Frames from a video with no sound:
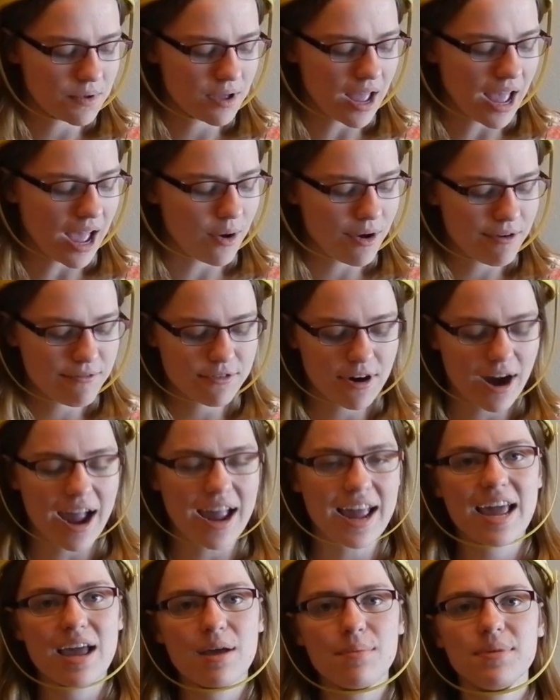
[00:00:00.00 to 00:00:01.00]
However, I
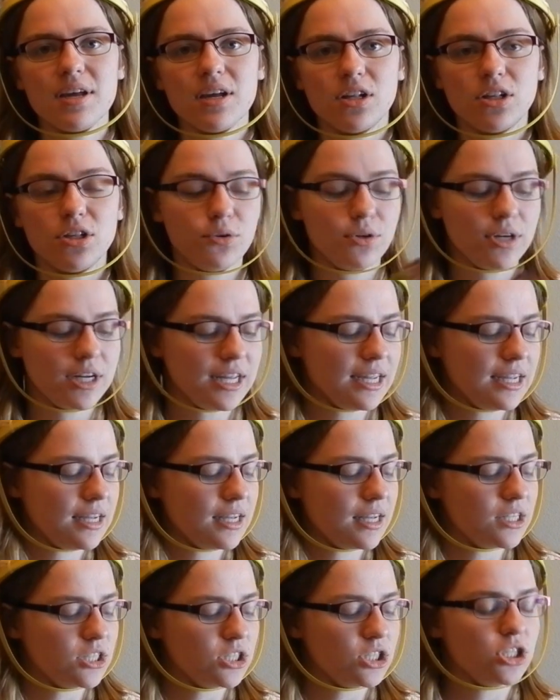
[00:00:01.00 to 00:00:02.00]
am
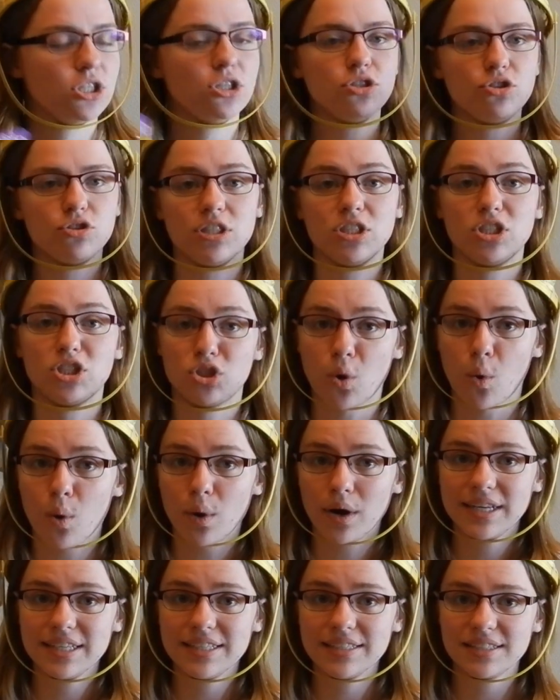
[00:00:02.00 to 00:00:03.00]
including children's
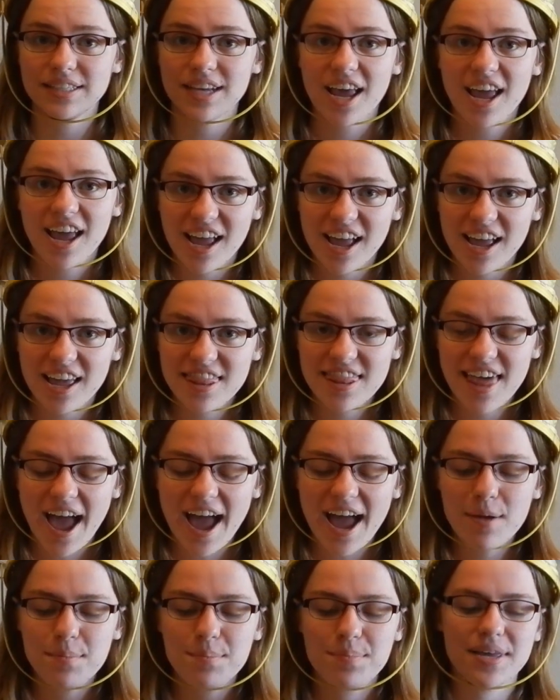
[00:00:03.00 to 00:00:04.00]
toys in
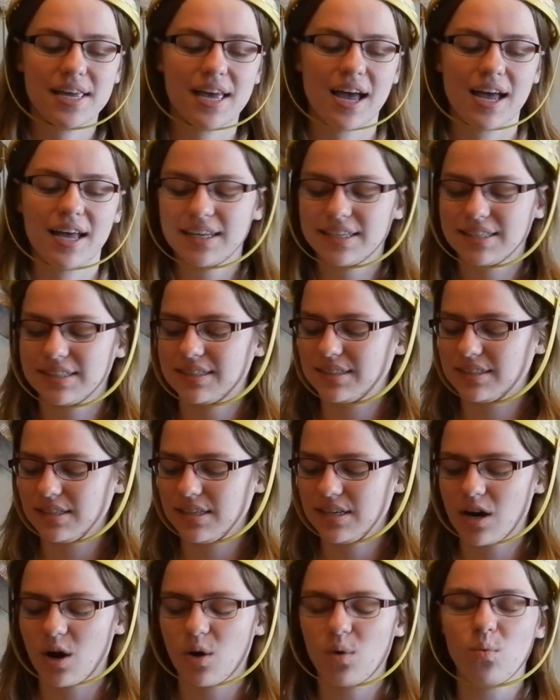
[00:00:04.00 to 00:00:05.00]
that because,
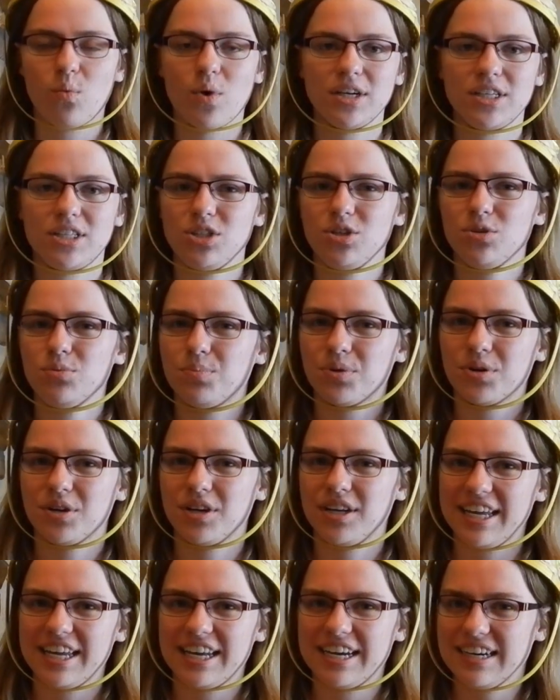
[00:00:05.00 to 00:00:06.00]
you know, what do you
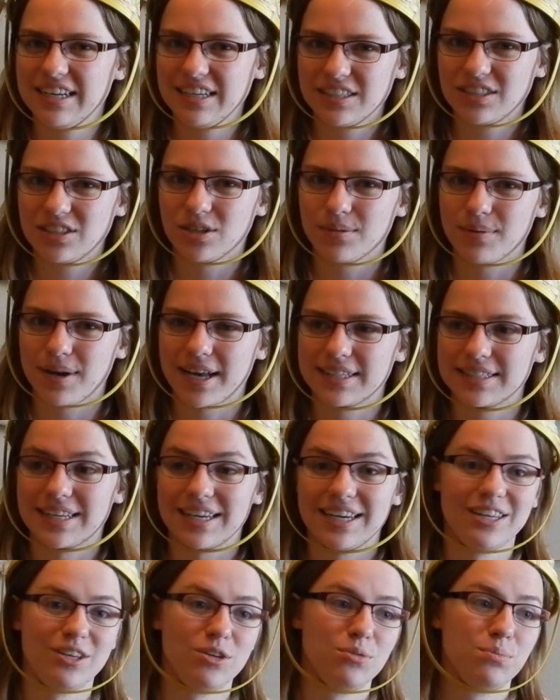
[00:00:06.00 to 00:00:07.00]
put in an Easter
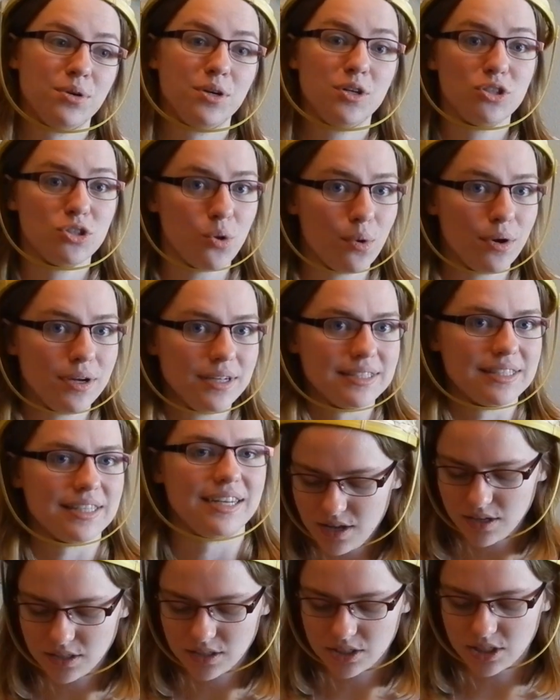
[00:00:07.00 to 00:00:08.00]
basket? You put toys in
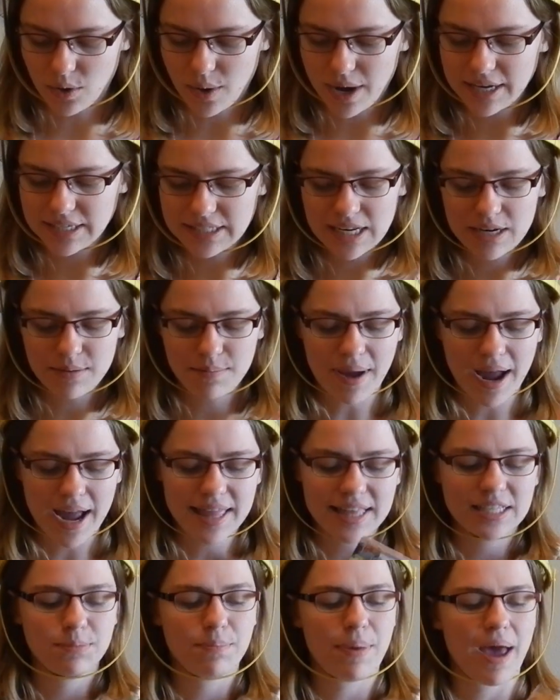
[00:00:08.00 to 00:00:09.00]
it. So I did buy
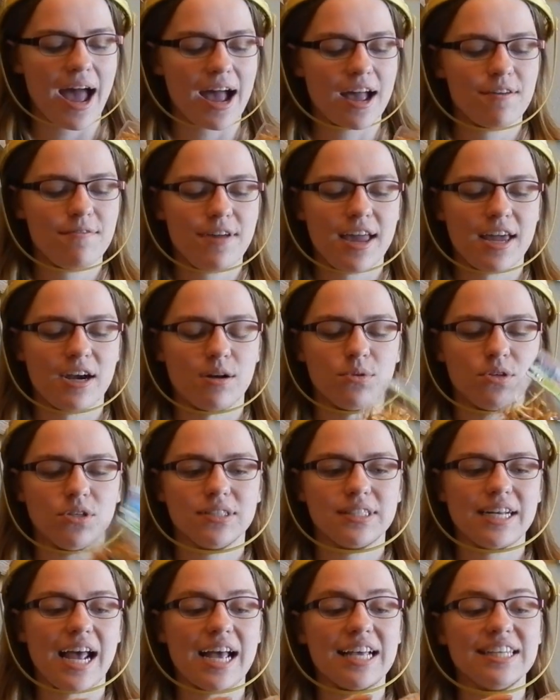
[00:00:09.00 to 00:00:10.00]
this pack of animals.
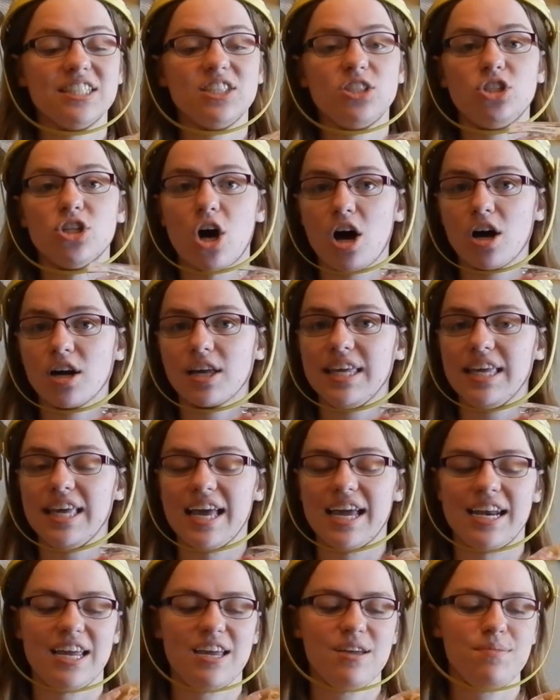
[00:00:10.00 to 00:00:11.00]
It has a donkey
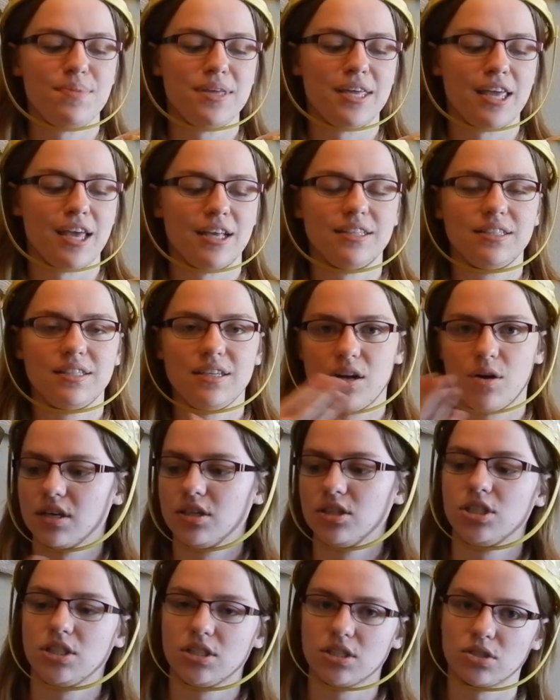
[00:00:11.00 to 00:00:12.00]
in it because, you know,
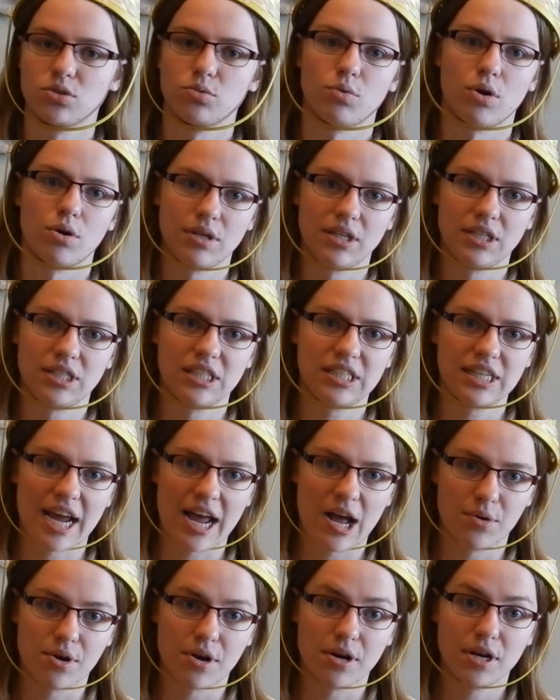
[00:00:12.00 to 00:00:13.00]
Jesus rode into
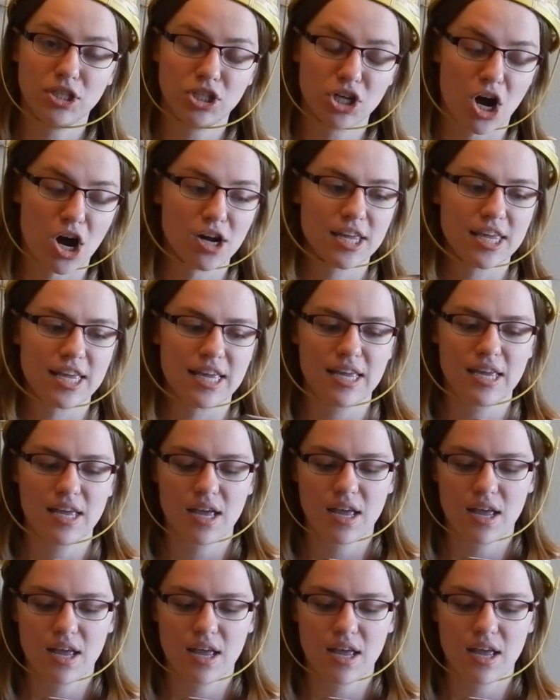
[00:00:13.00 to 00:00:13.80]
town on a donkey.